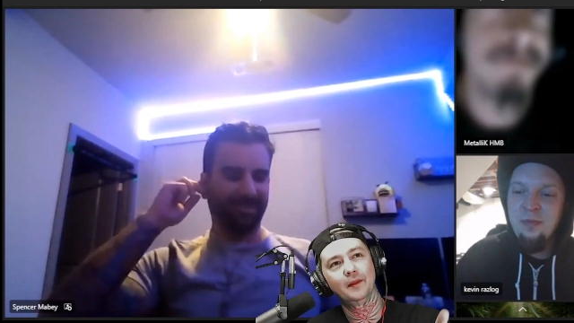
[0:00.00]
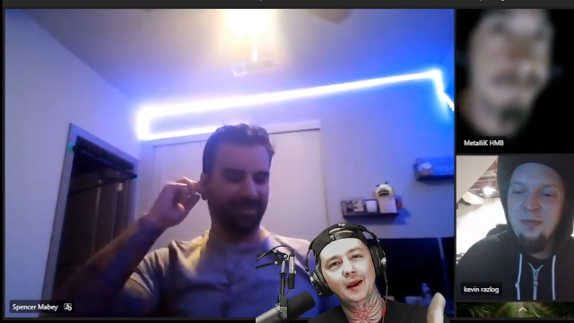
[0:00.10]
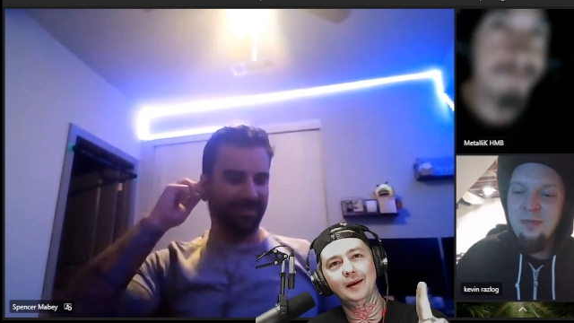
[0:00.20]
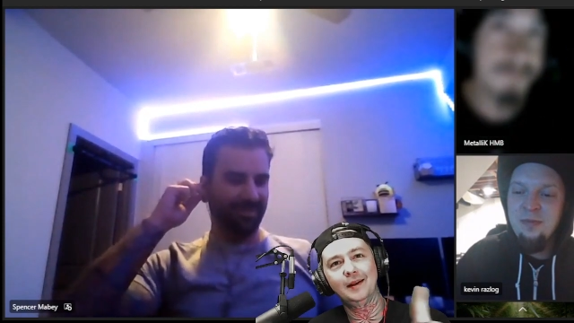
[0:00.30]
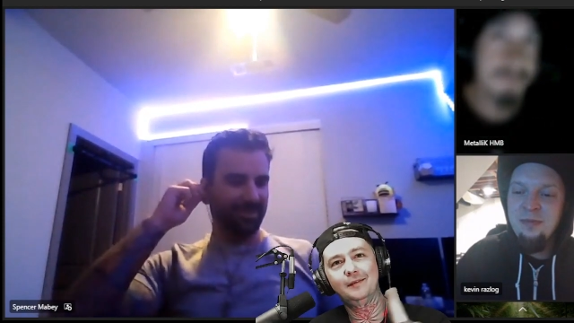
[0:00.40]
Speaker 1: I
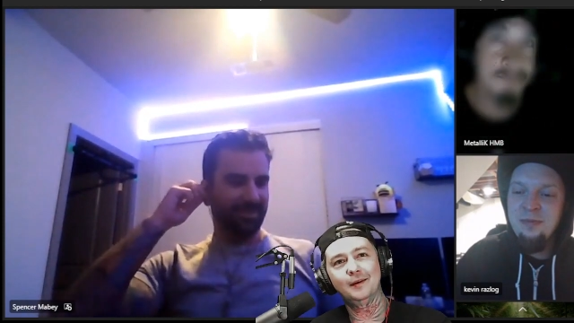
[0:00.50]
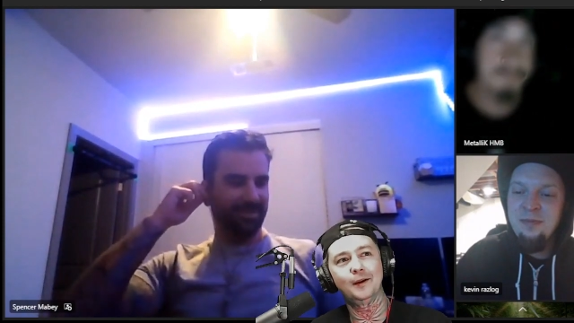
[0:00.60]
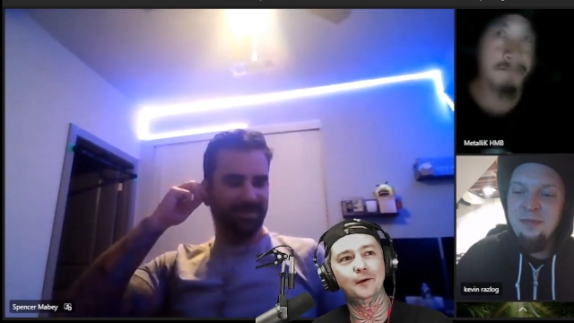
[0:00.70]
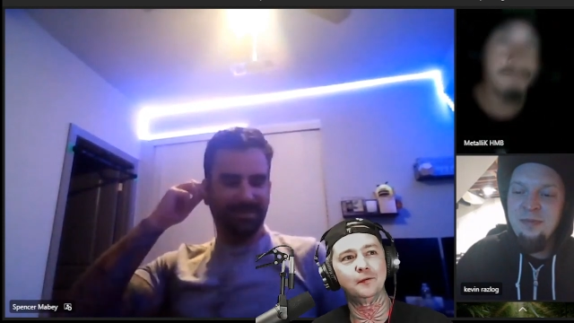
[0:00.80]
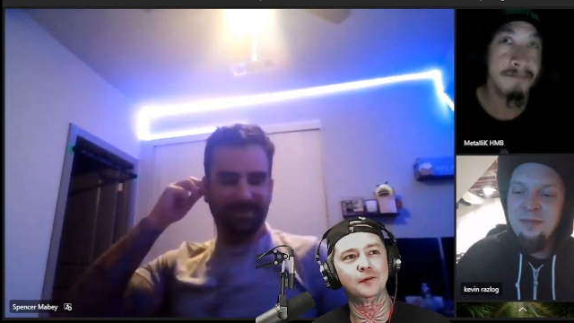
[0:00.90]
need to
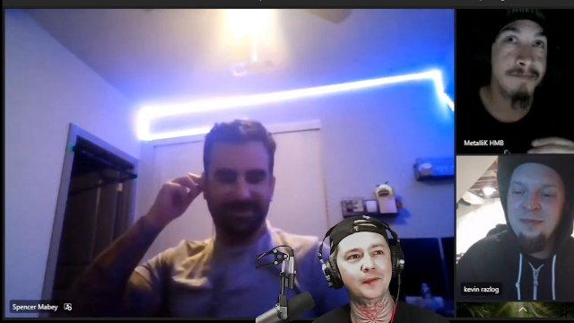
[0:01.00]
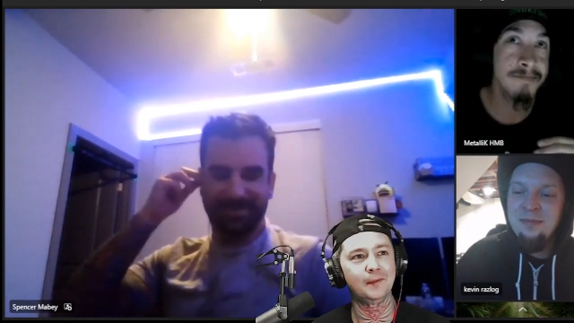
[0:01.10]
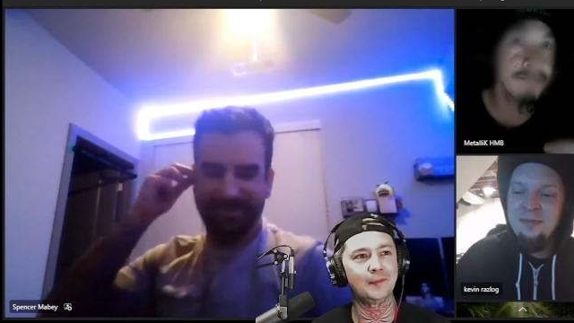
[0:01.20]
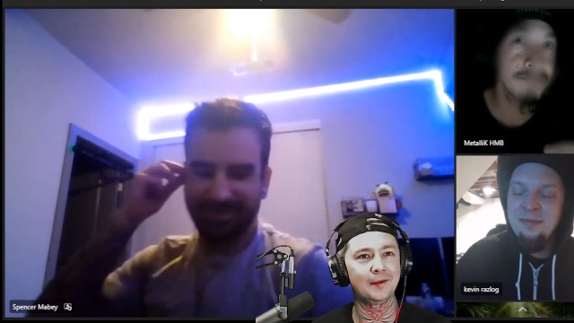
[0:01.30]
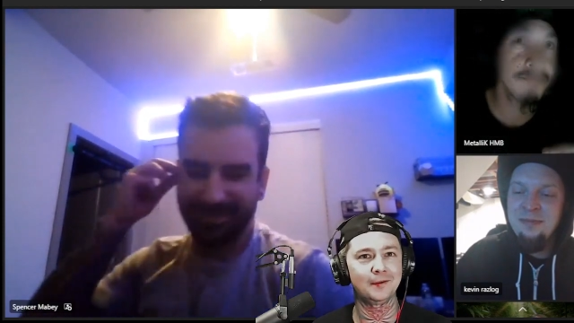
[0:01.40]
know something
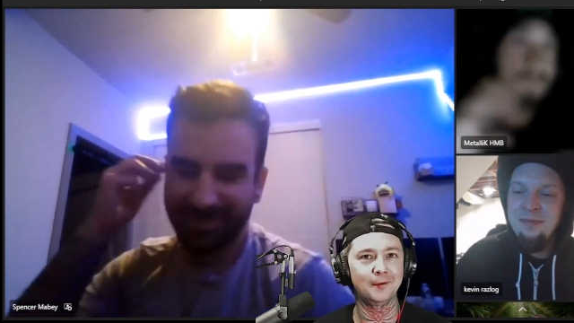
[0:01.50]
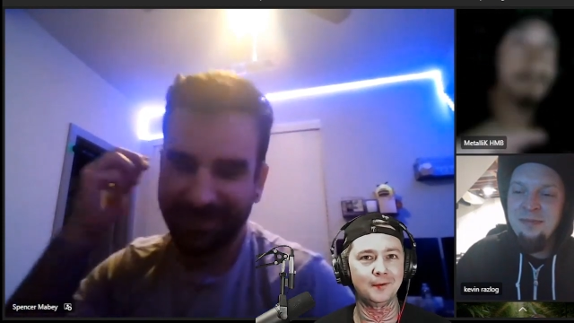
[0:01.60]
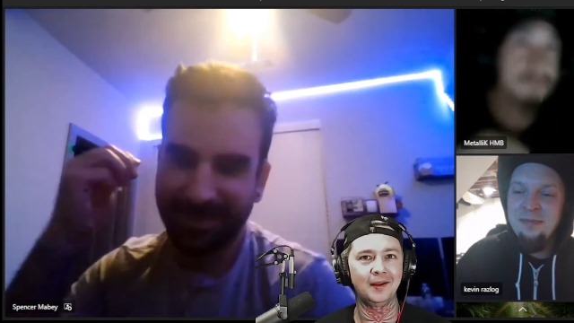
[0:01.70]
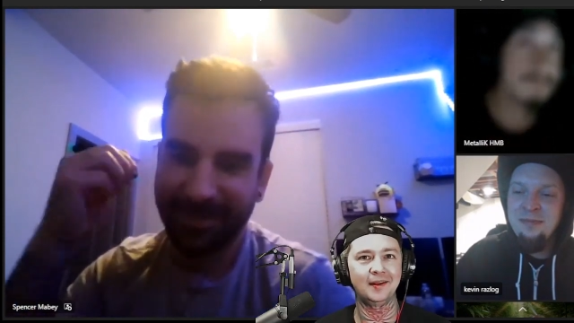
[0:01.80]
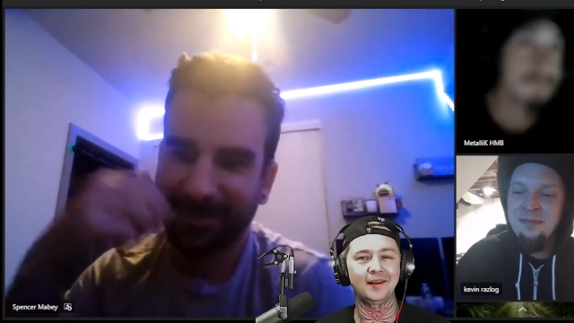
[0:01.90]
about you and